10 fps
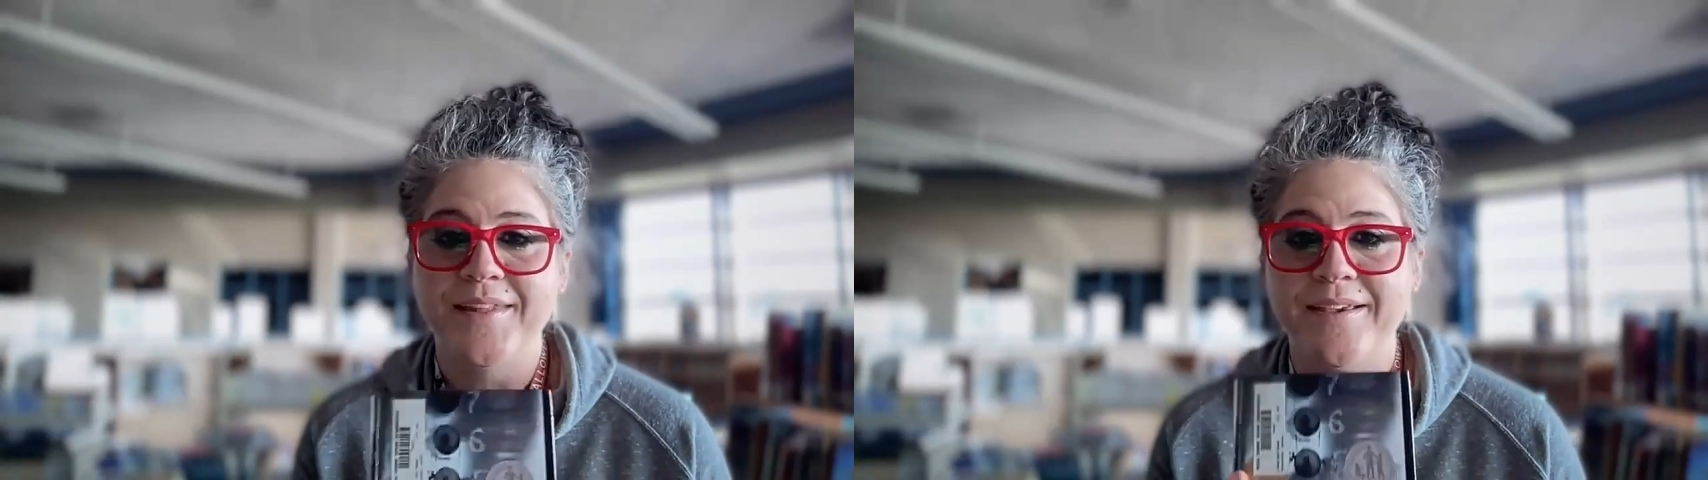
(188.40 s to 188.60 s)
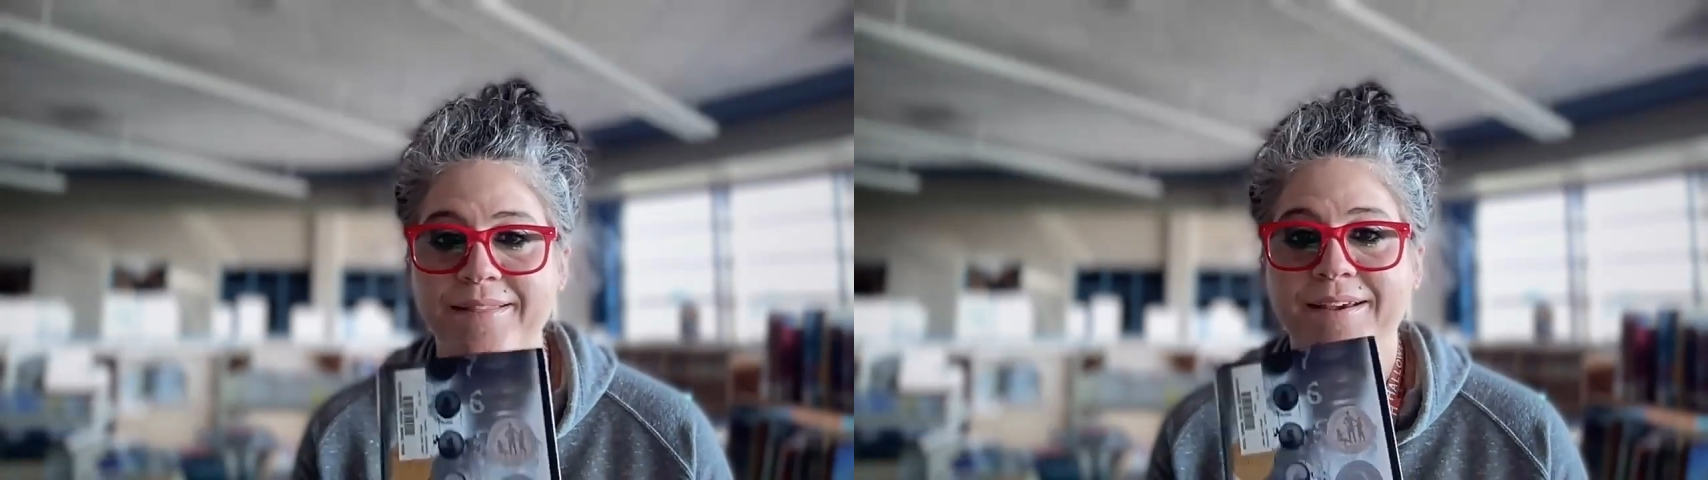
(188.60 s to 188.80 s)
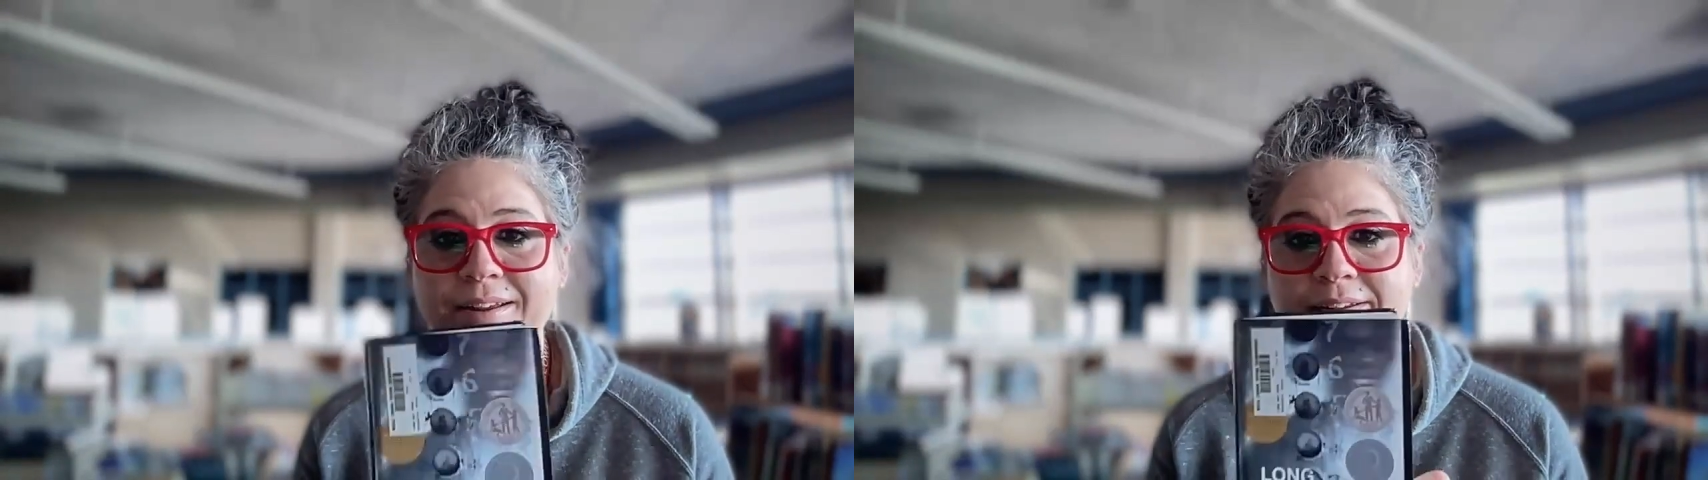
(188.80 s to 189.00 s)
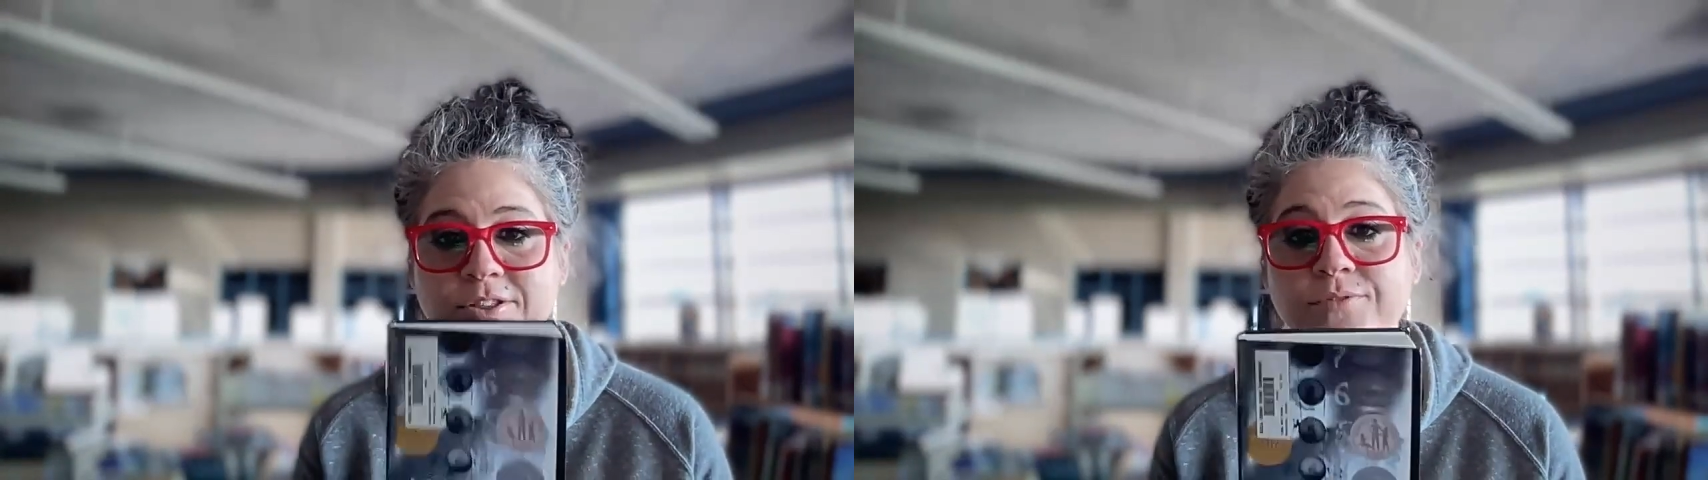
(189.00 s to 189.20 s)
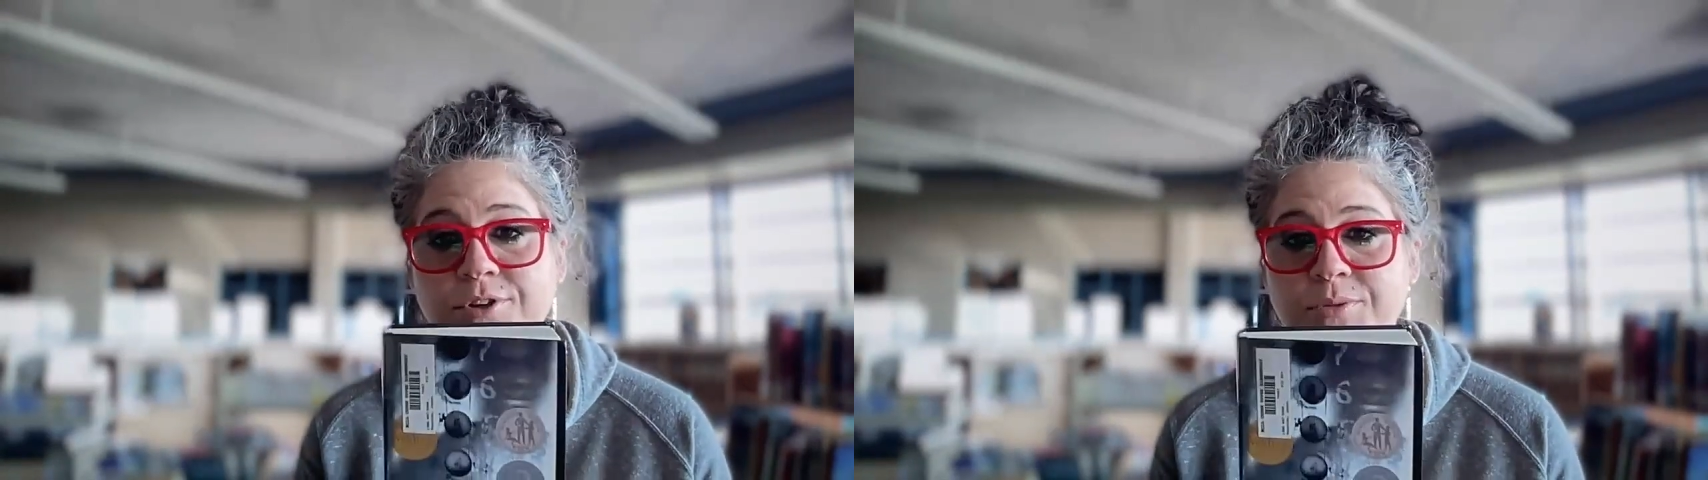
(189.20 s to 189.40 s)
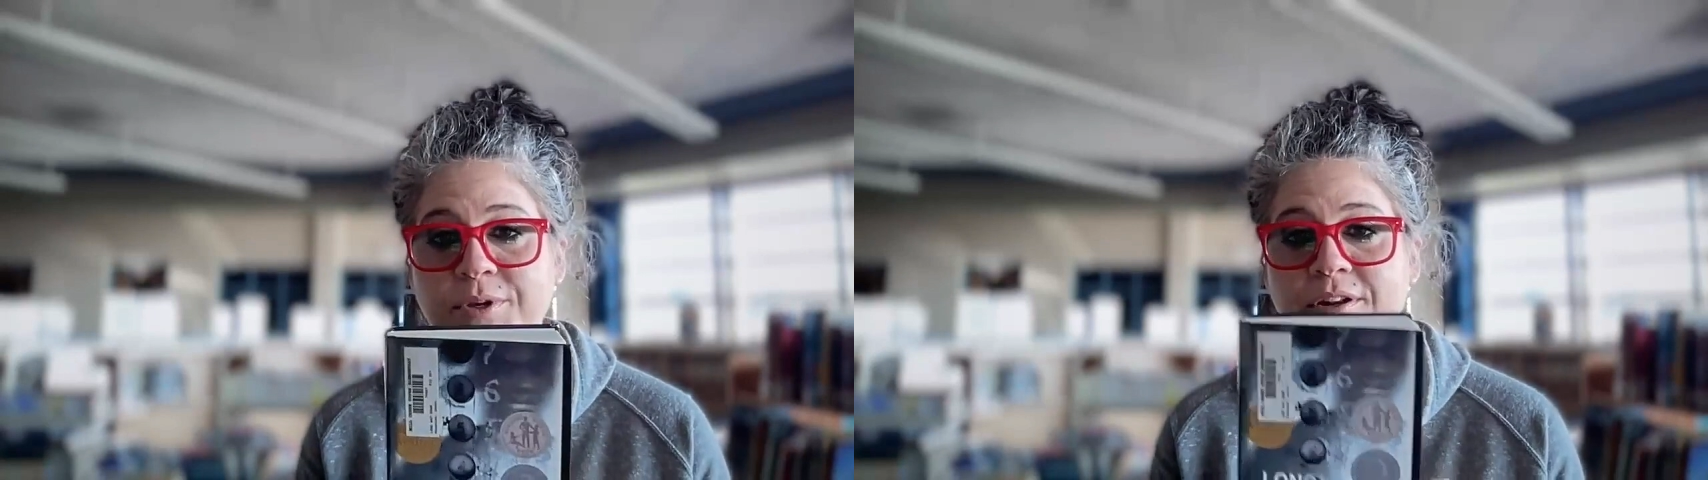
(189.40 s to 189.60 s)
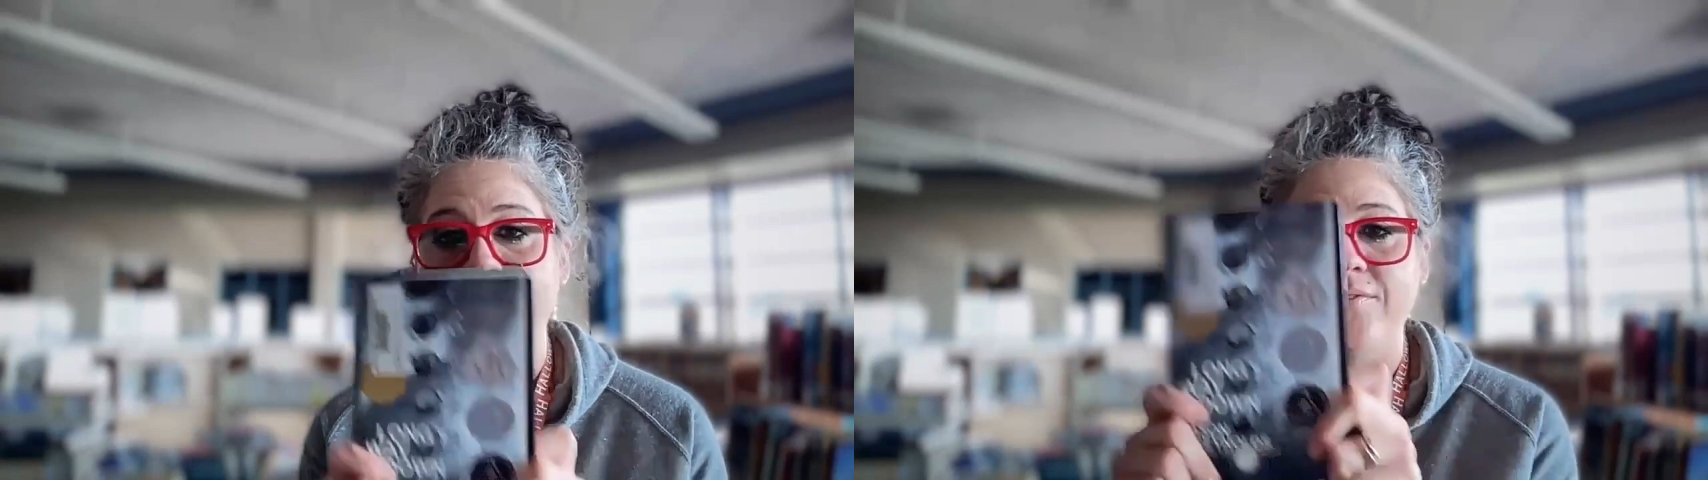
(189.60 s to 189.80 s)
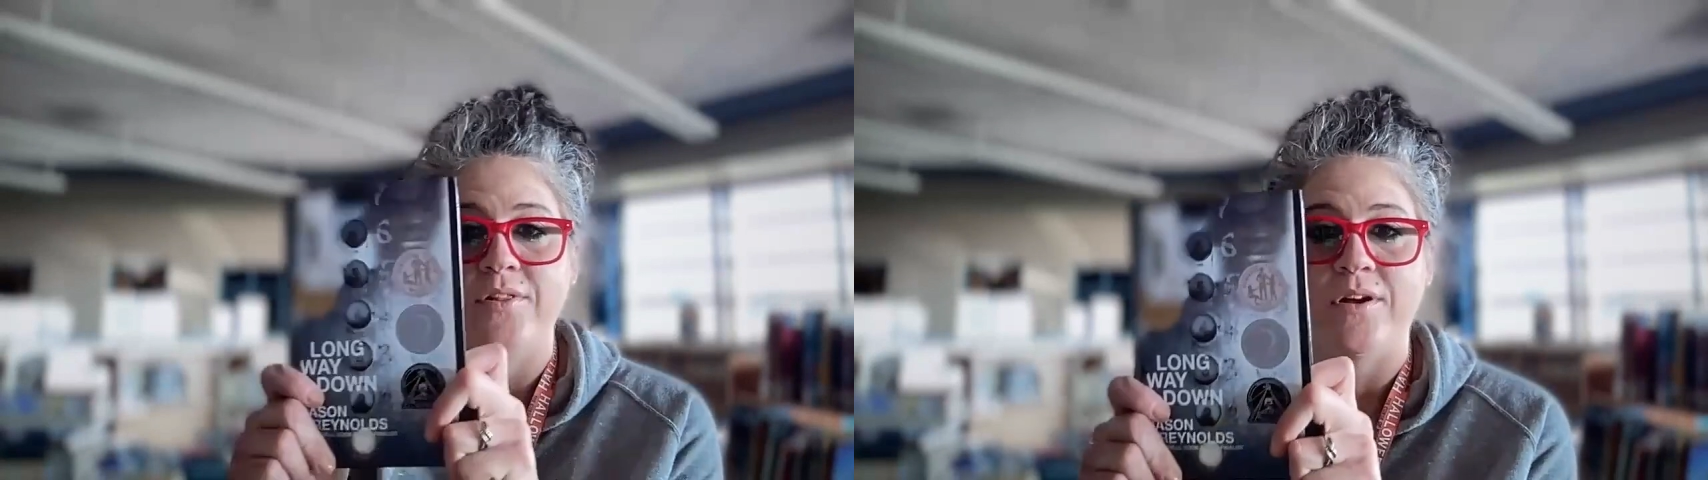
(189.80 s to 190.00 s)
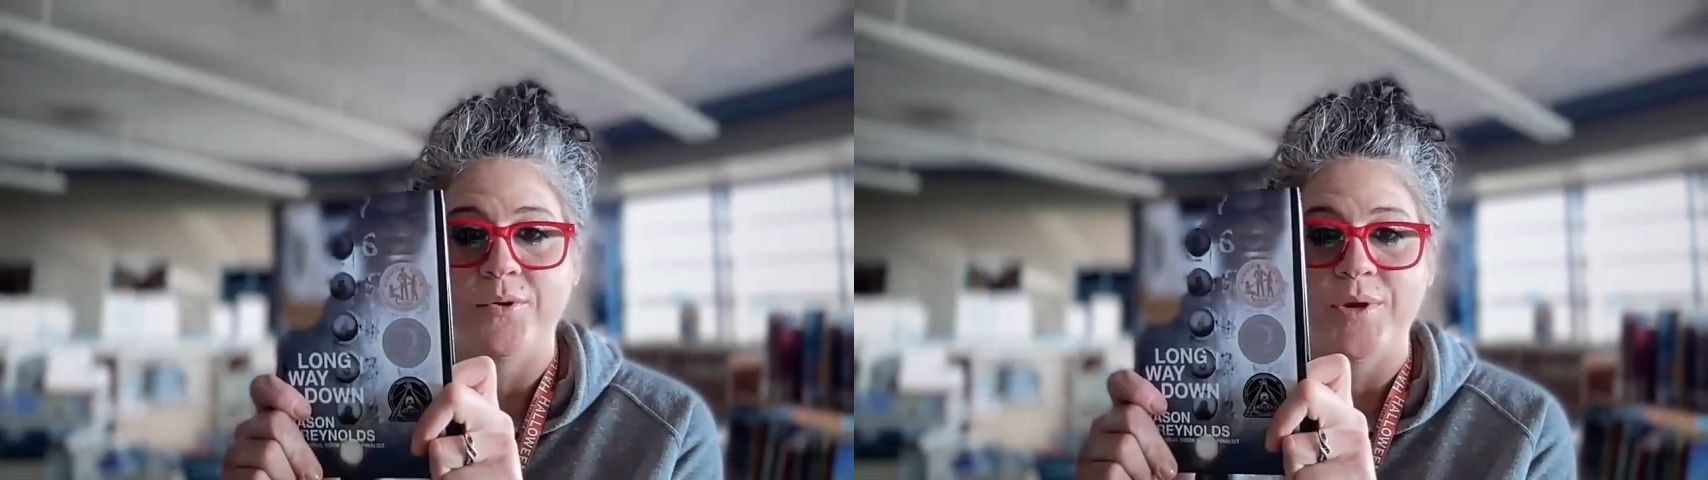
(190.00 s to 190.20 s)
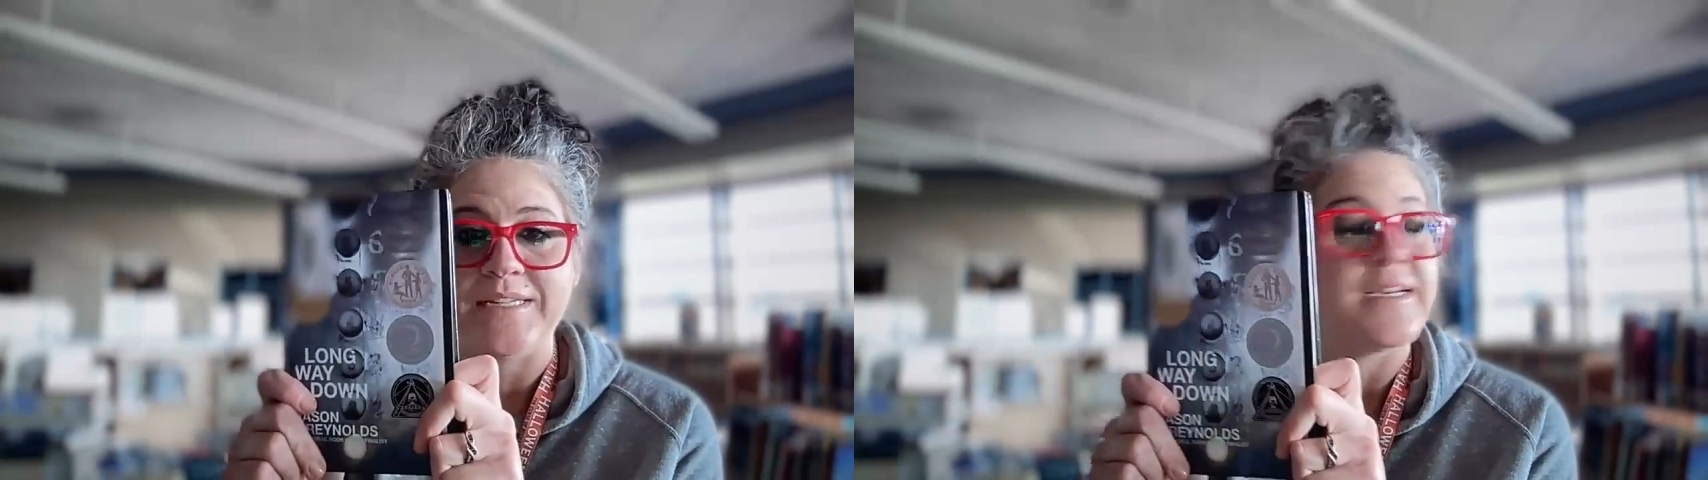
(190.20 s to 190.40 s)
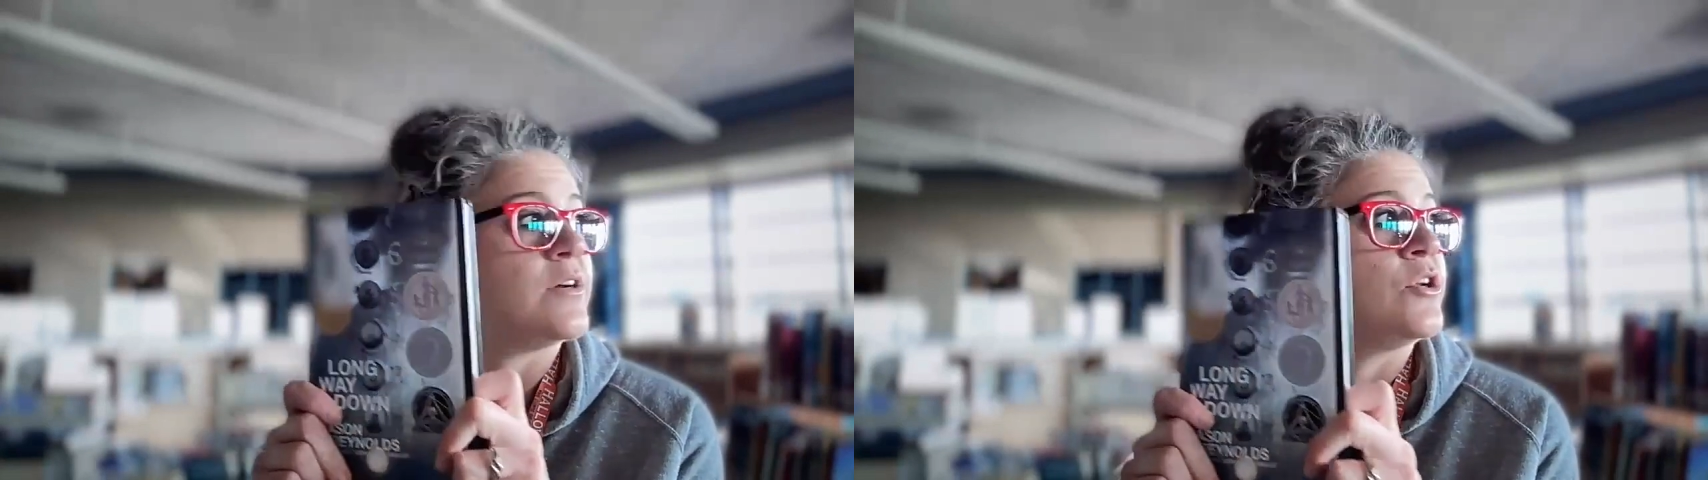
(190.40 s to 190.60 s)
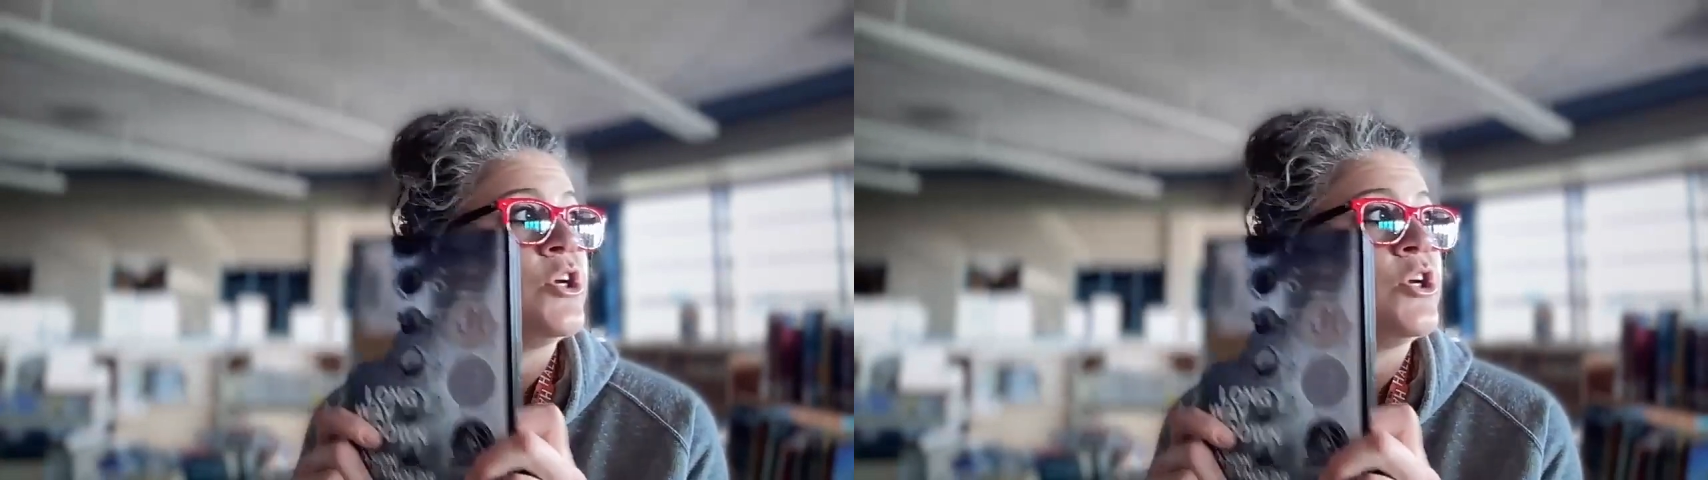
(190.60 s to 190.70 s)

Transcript: And that is the first bit of Long Way Down.